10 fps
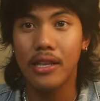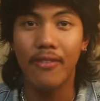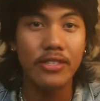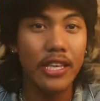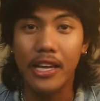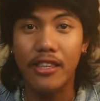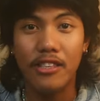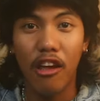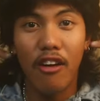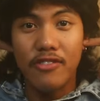I haven't taken
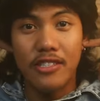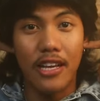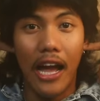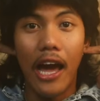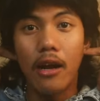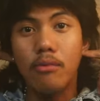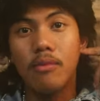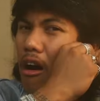these off since I got them.